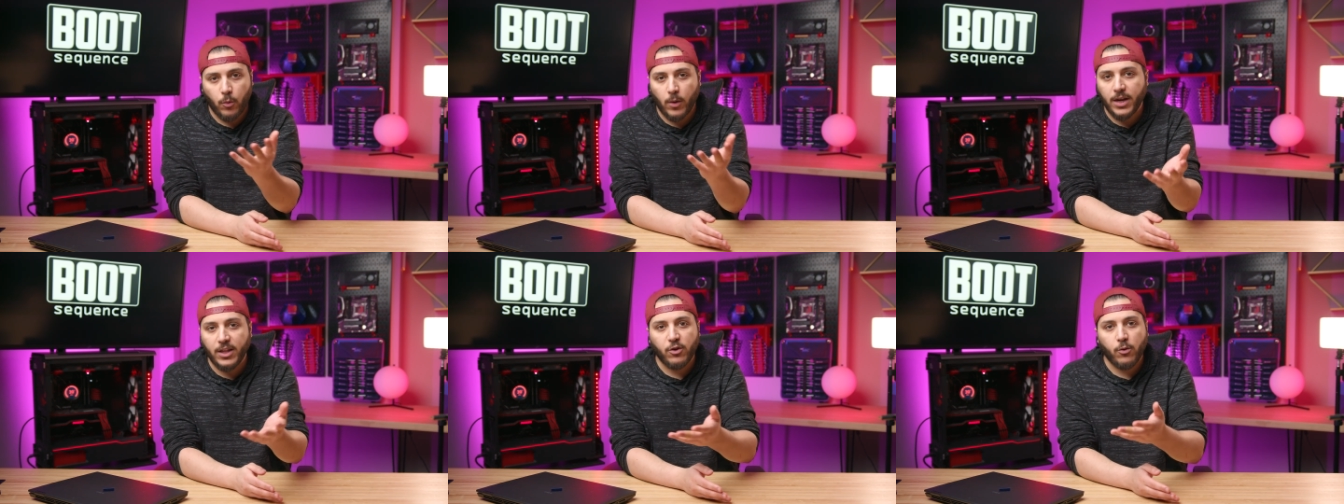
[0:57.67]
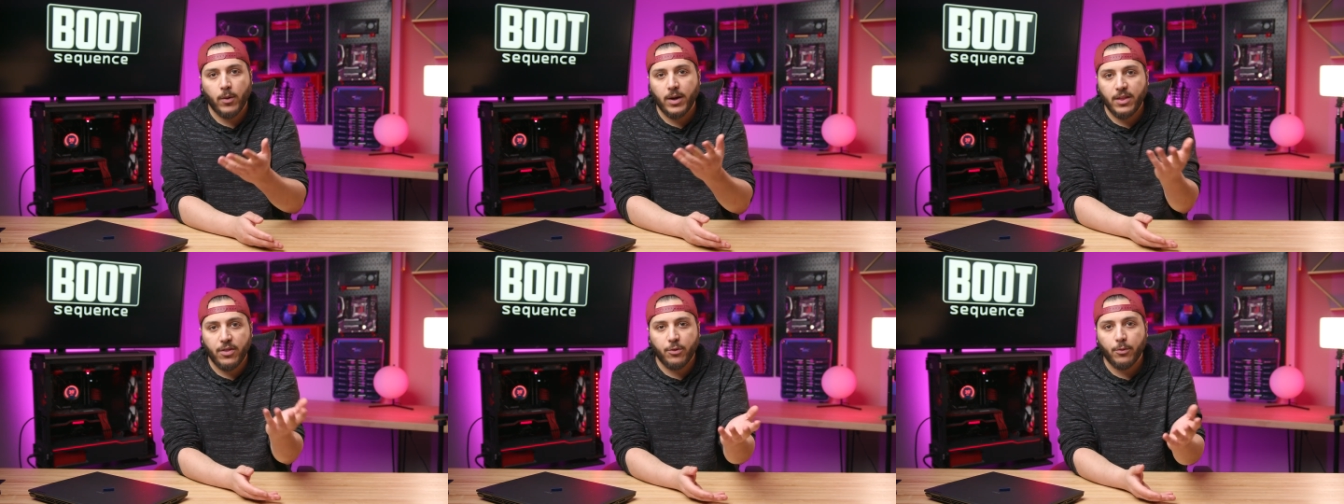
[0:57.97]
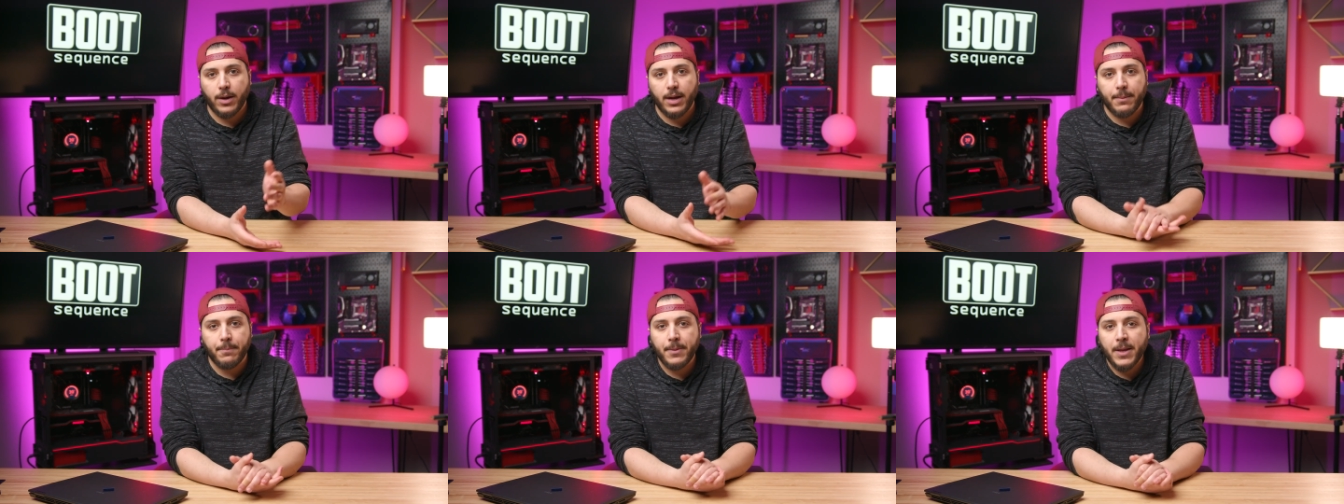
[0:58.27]

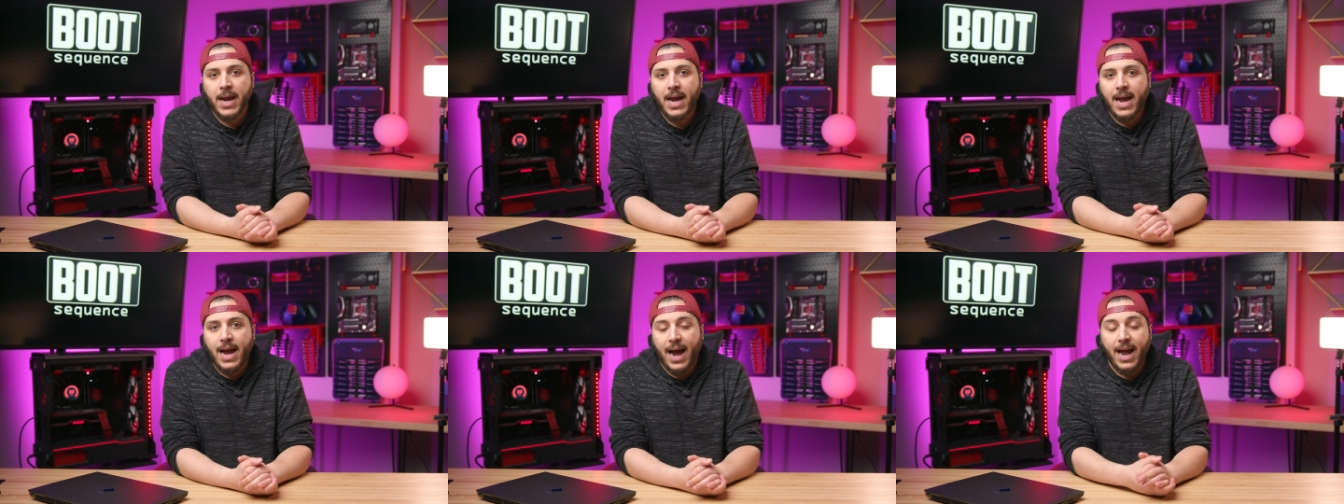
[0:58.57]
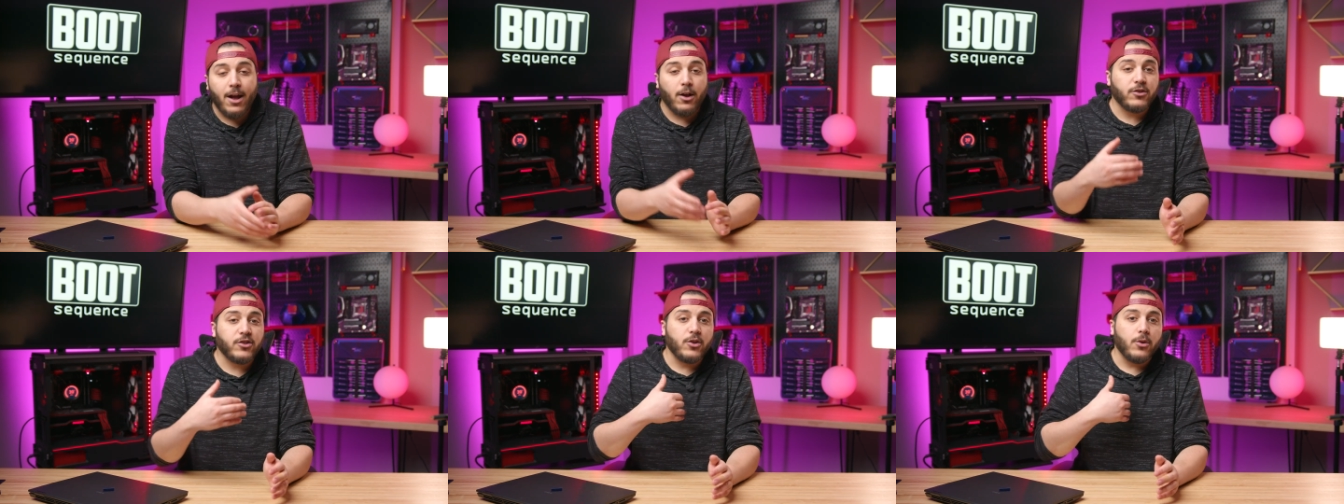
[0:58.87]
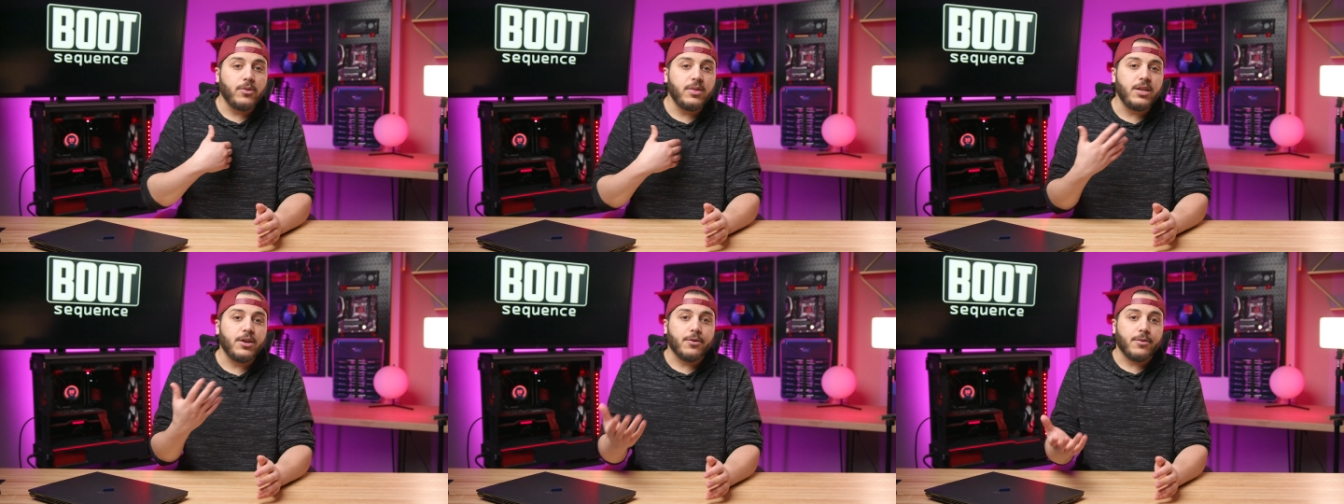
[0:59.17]
2023. I
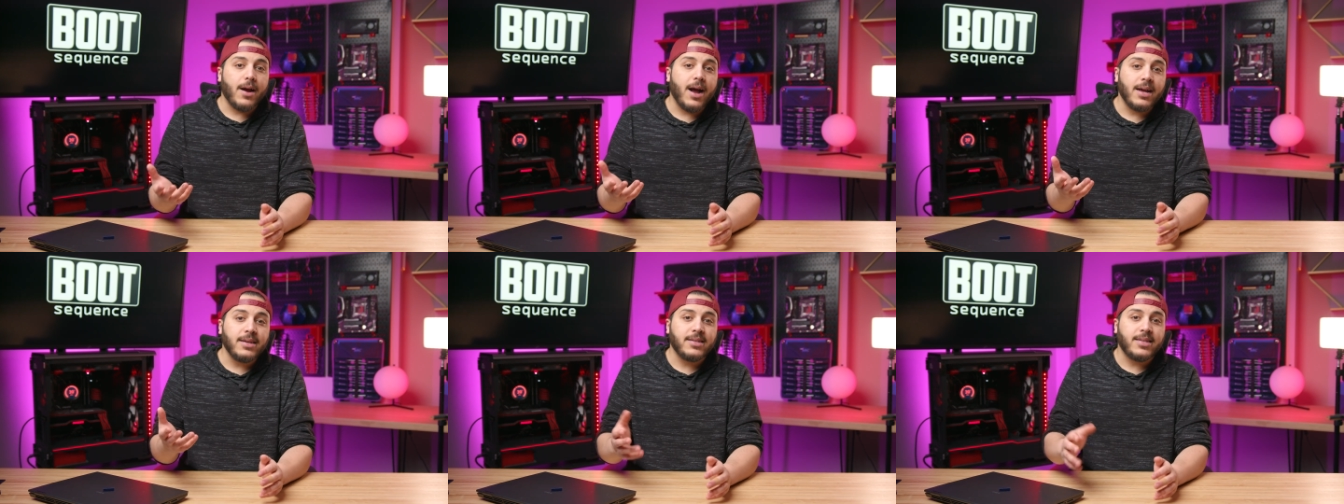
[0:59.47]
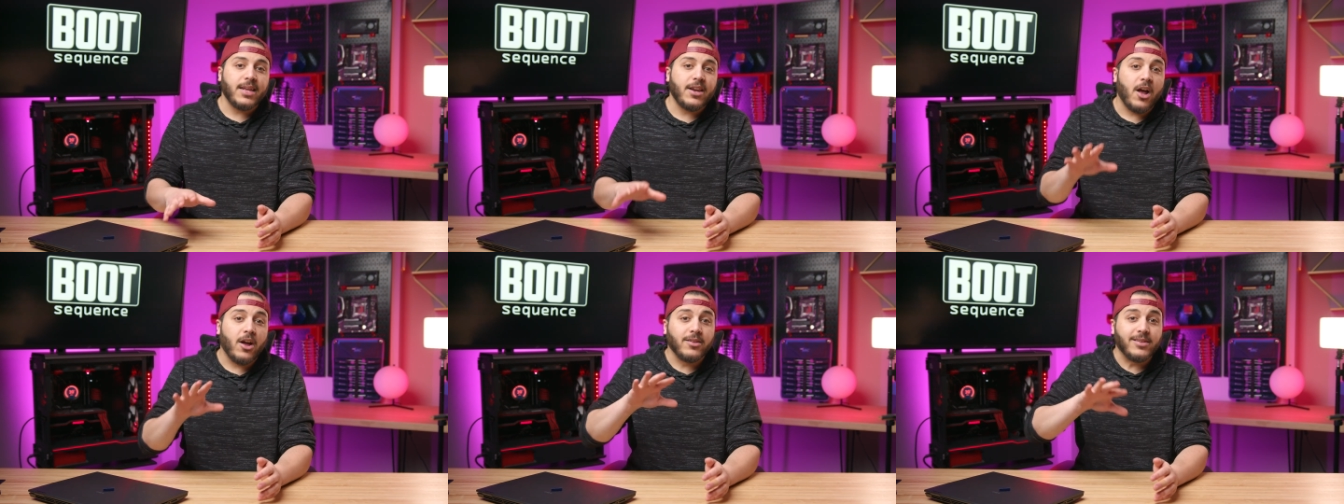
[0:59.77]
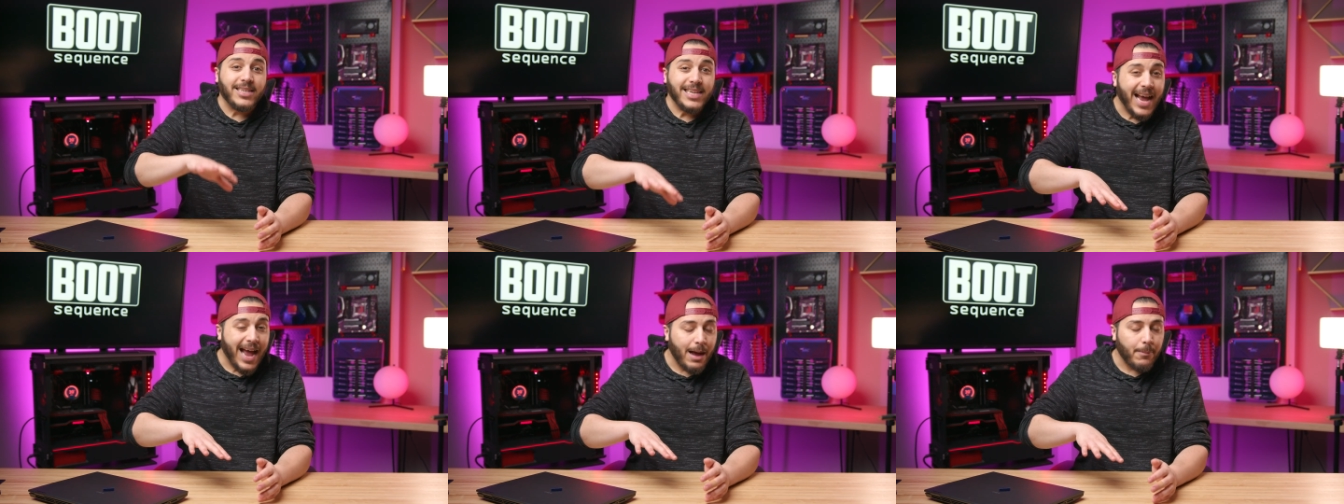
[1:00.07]
also theorized that
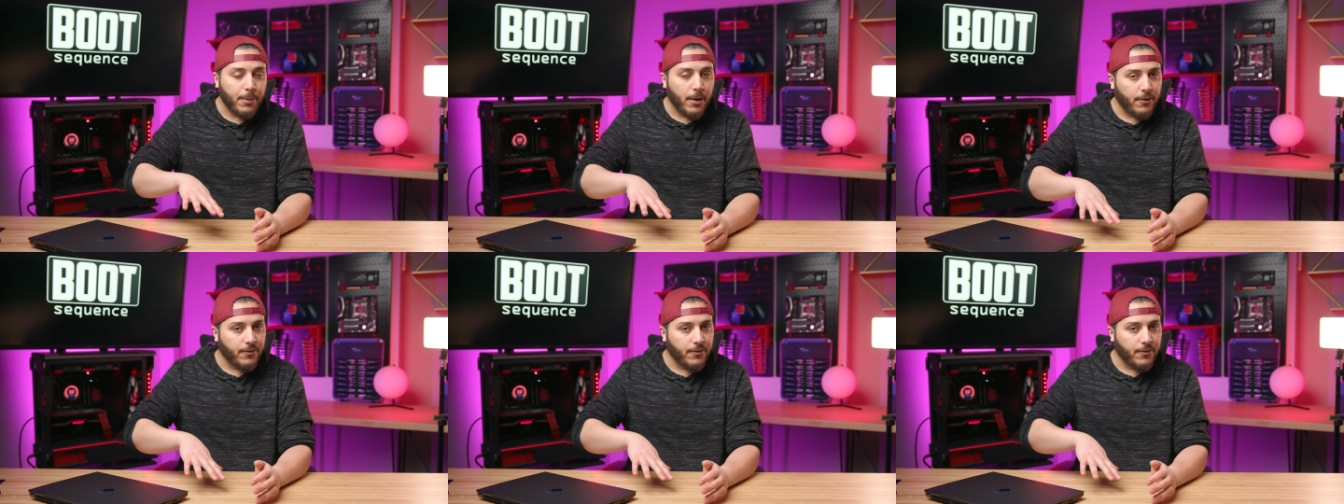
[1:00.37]
on top